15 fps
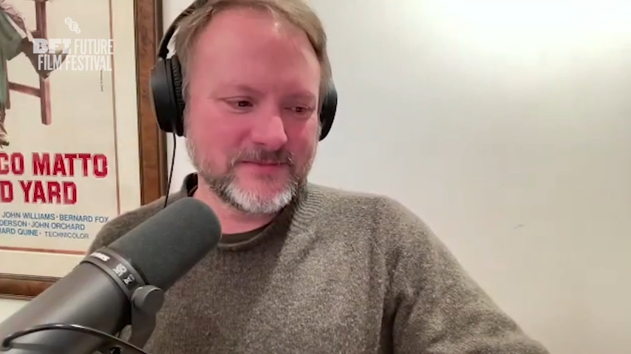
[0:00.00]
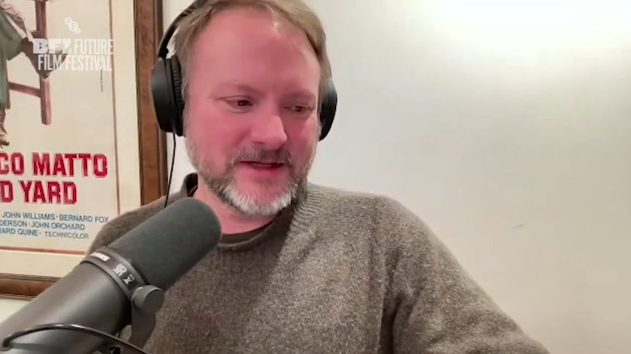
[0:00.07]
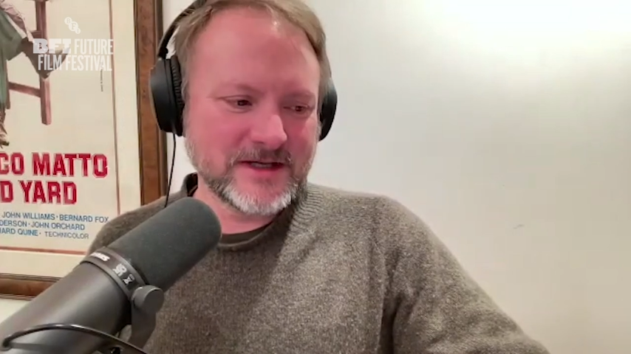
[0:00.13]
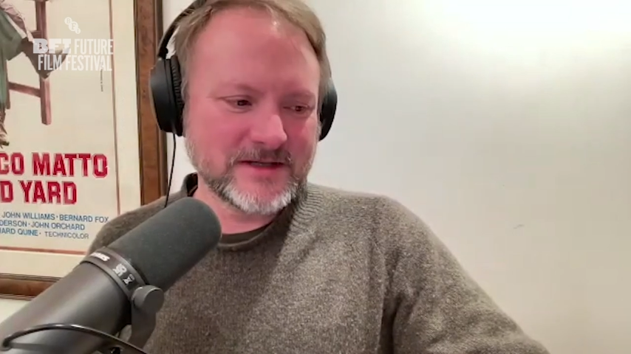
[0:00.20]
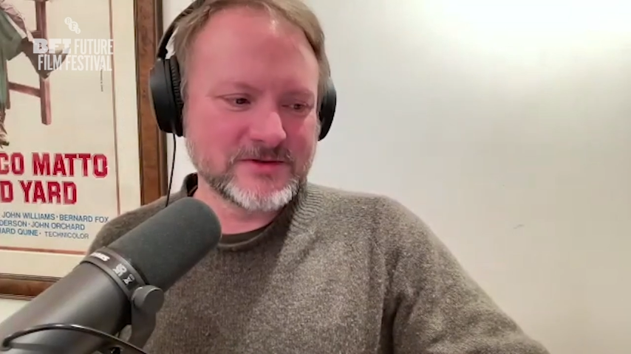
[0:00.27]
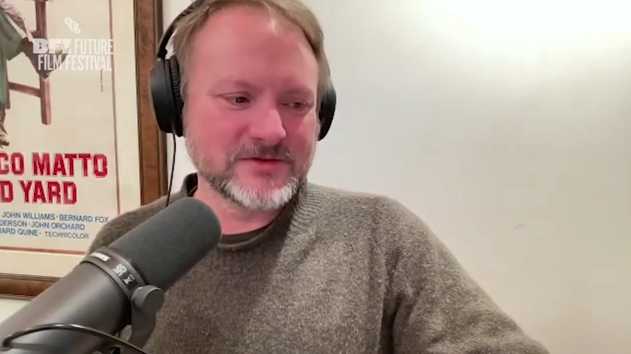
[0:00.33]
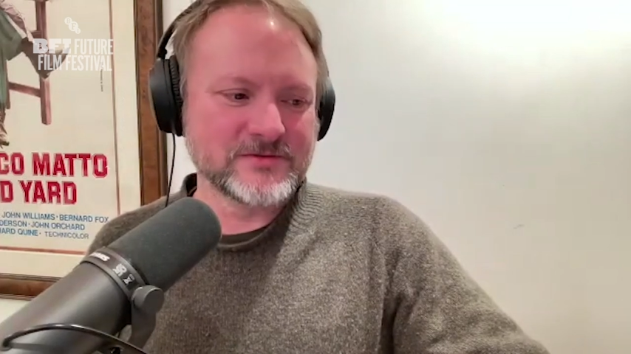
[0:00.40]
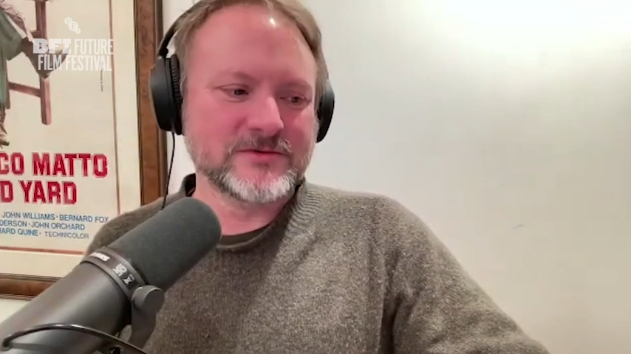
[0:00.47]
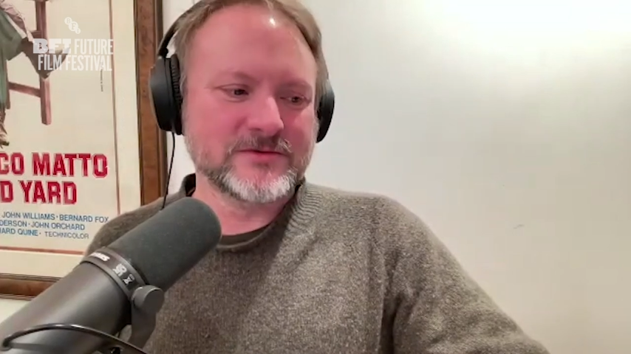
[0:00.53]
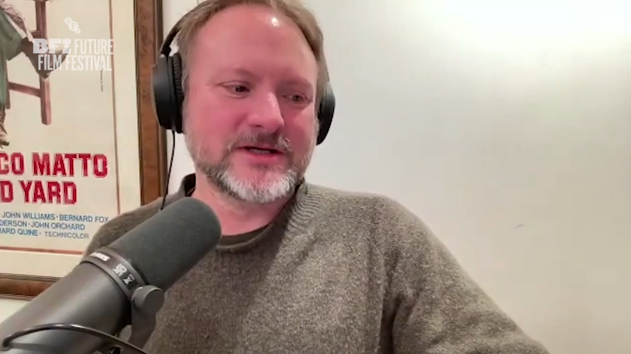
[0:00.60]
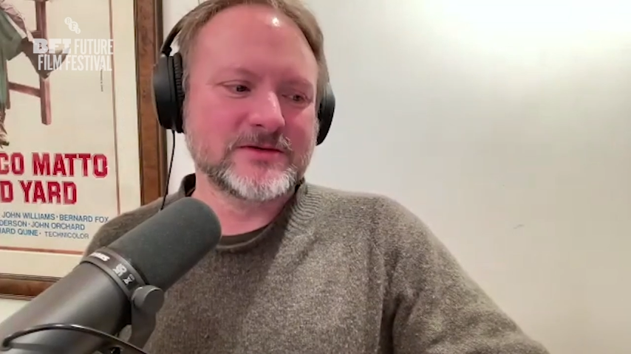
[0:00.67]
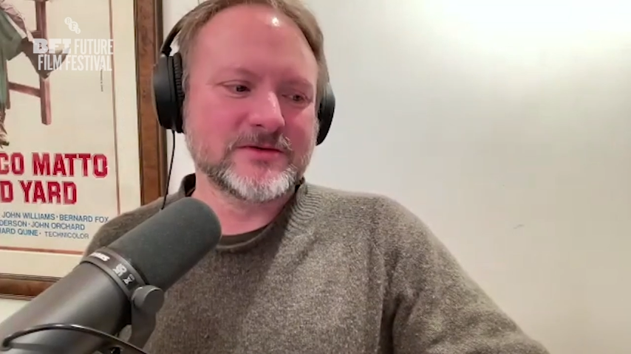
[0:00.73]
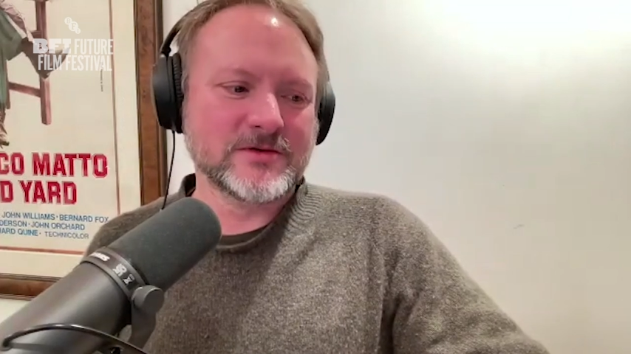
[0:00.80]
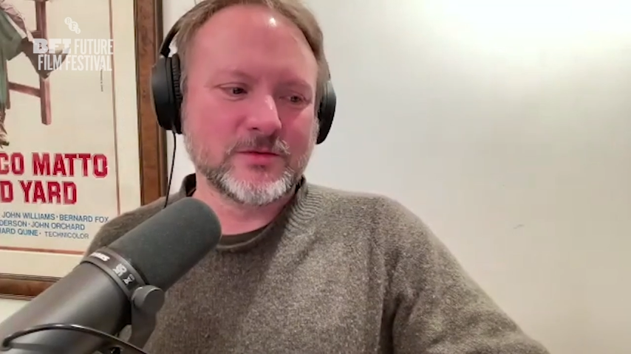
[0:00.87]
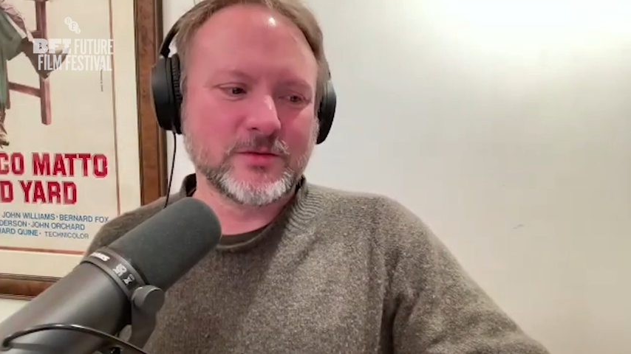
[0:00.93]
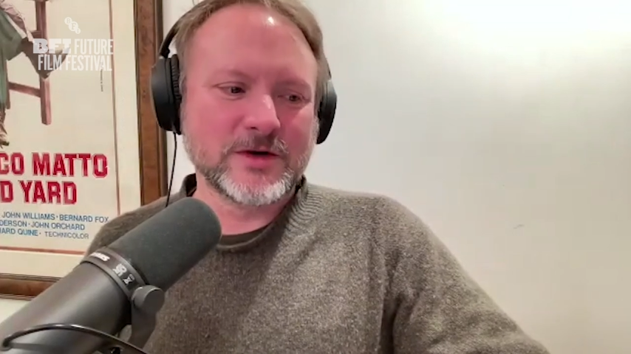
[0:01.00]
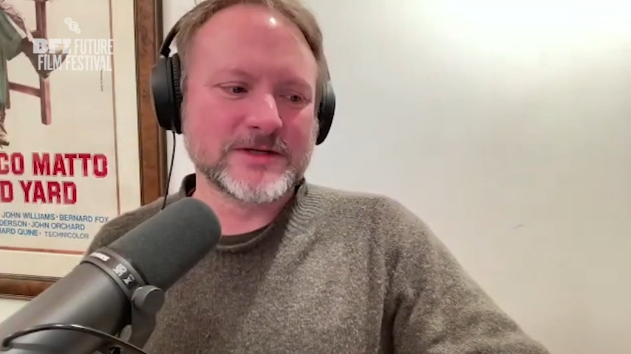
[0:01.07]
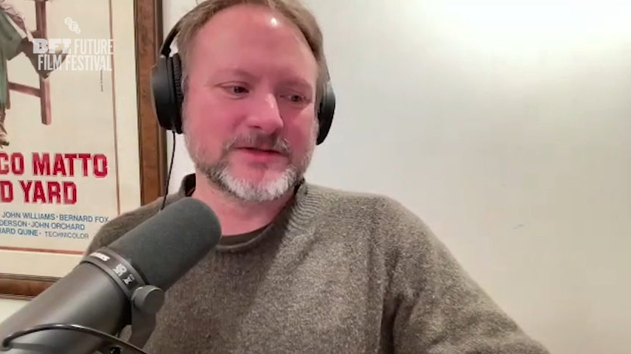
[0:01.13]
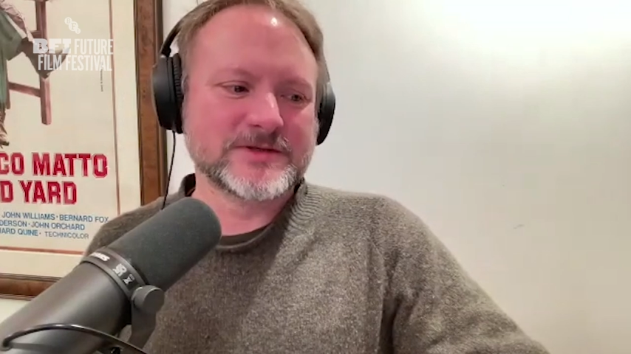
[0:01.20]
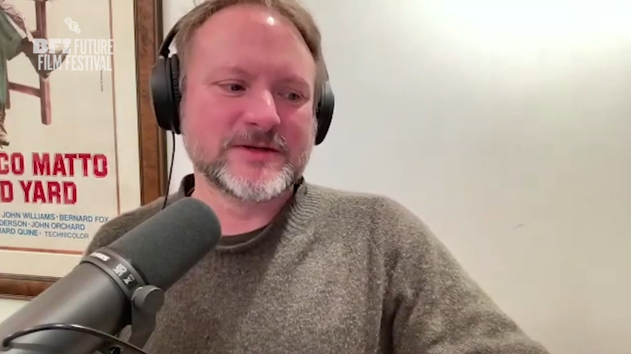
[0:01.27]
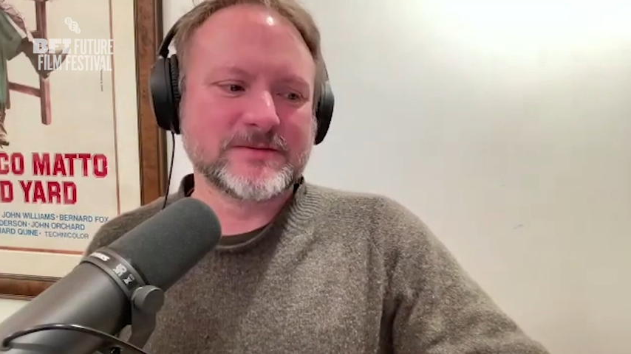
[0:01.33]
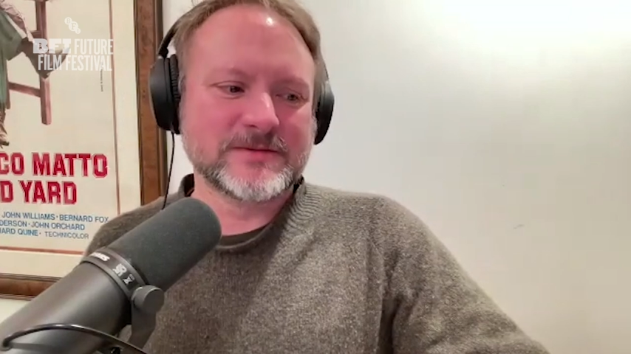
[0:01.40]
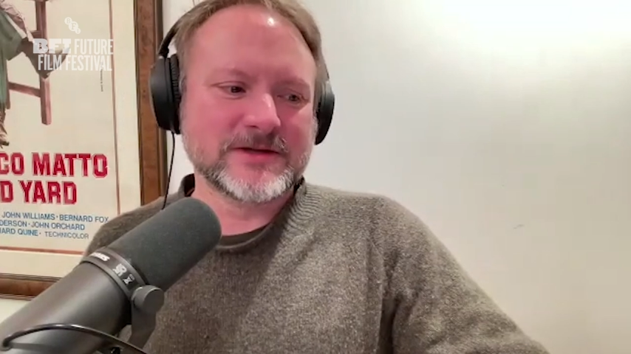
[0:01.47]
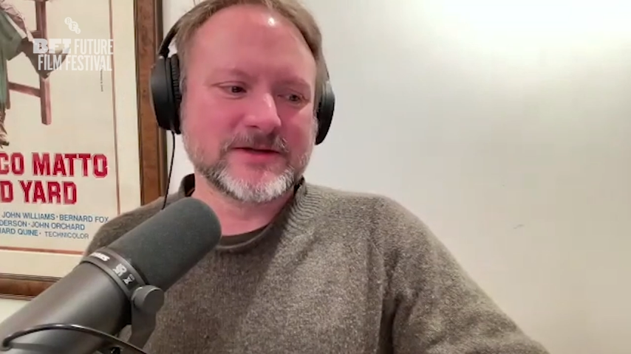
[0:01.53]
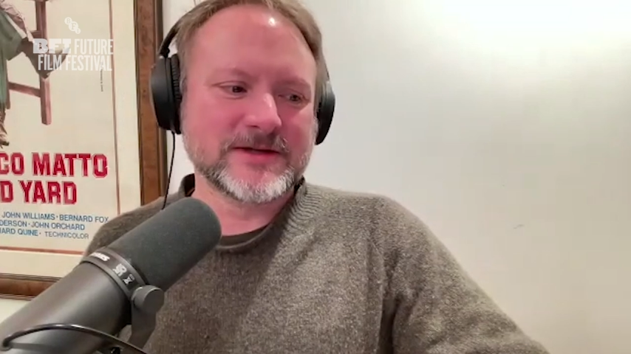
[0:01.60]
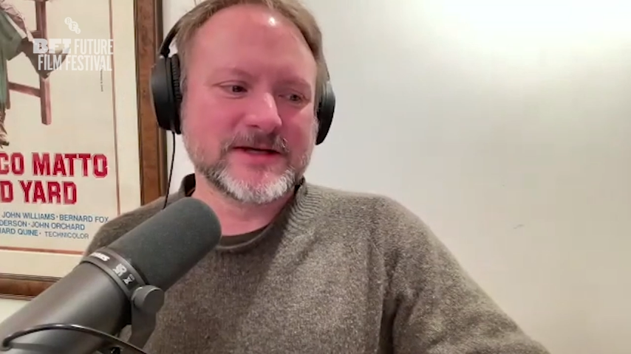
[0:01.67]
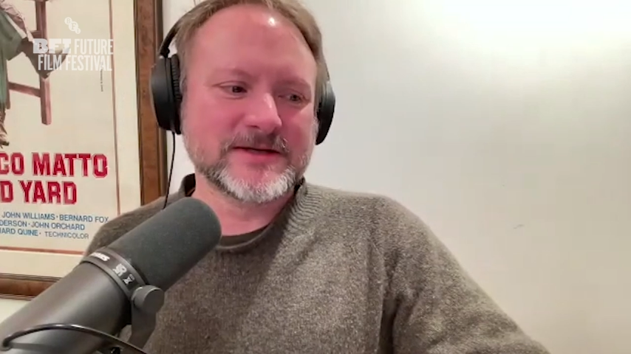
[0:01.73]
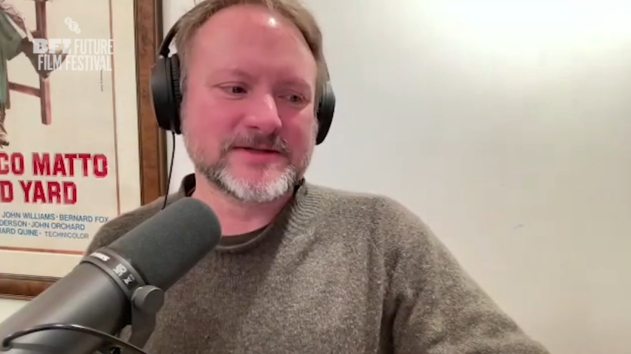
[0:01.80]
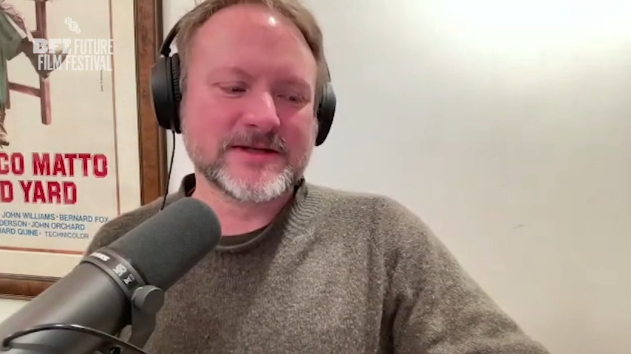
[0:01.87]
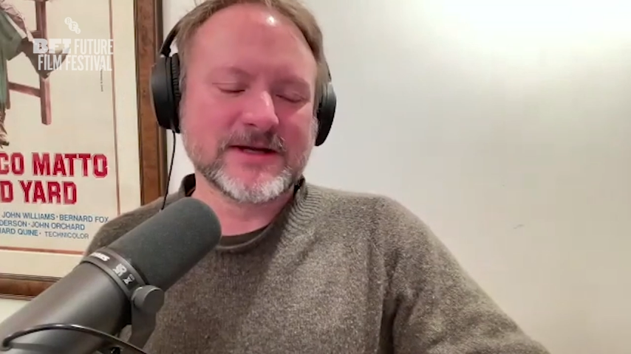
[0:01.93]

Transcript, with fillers: and to read or watch something that has